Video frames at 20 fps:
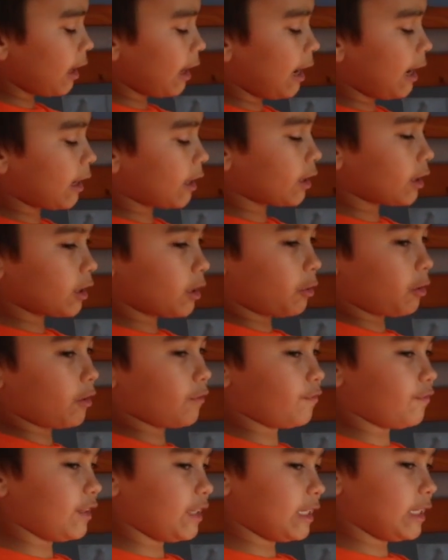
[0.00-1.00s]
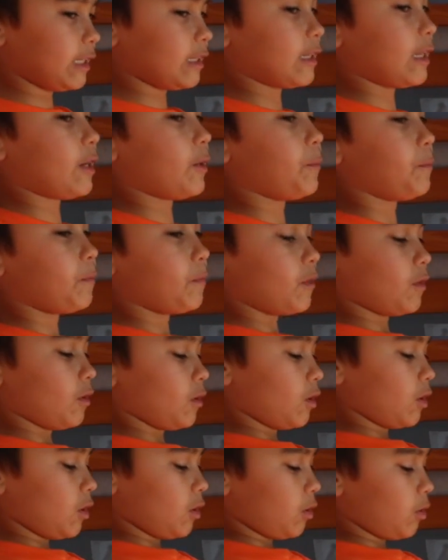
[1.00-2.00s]
I'm going to go on feeding now.
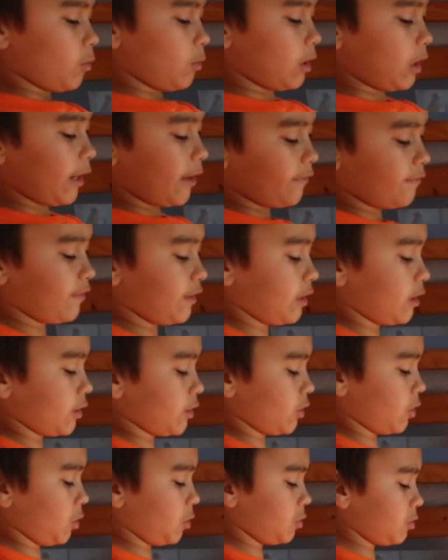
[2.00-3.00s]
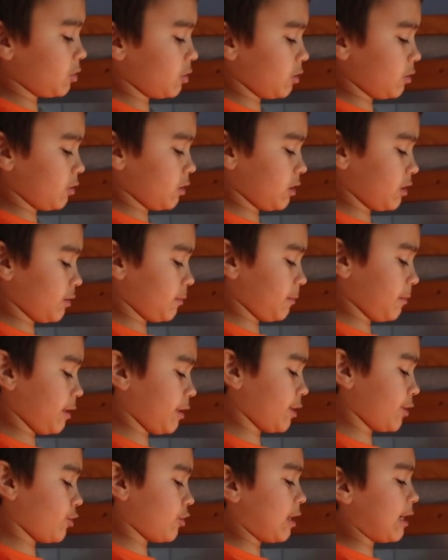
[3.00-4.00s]
What I feed adults,
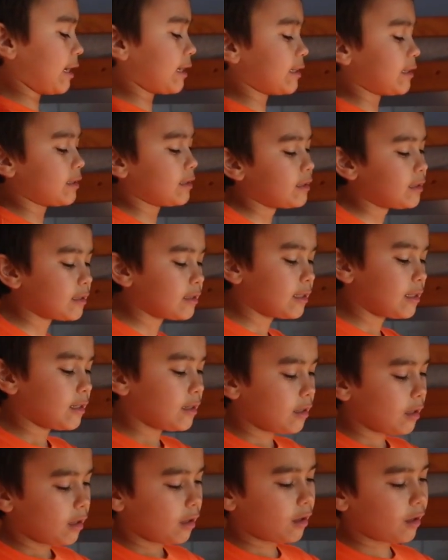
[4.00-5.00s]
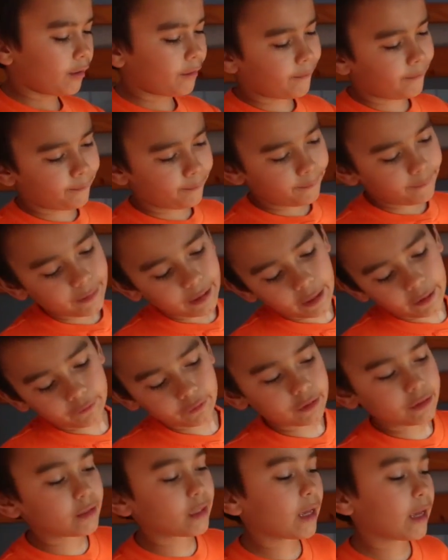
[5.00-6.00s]
bearded dragons,
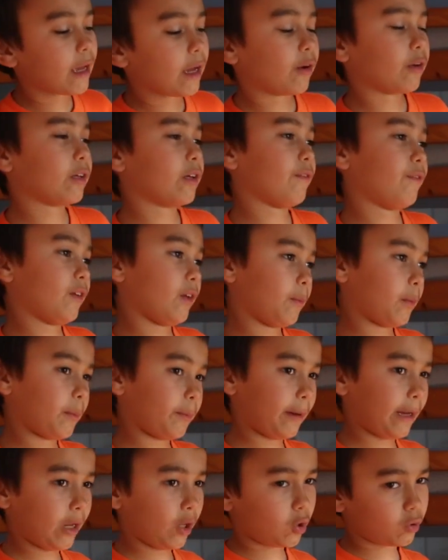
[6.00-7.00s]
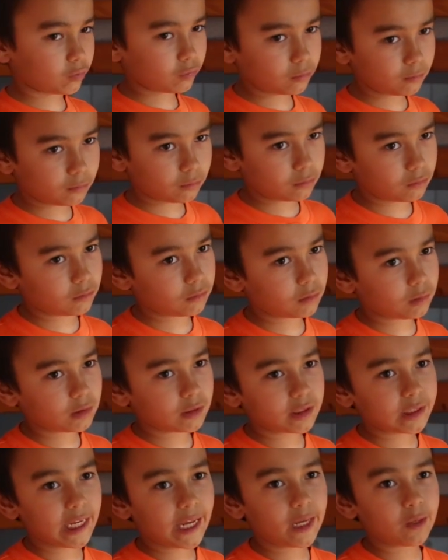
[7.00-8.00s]
every day I'll give him about
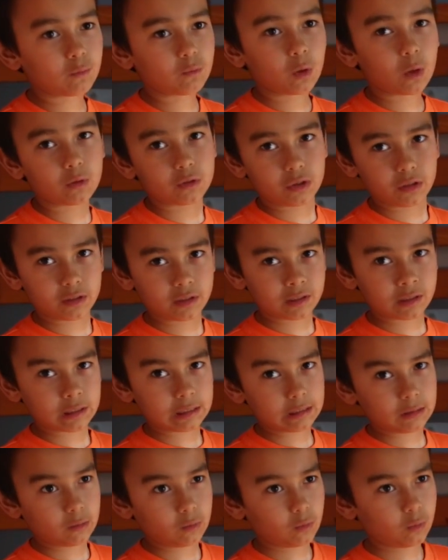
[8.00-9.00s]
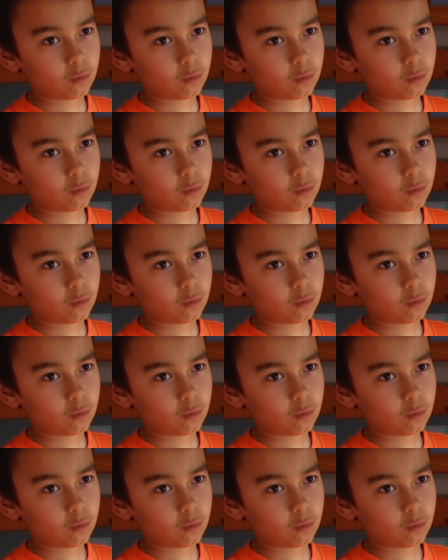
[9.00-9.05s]
10 roaches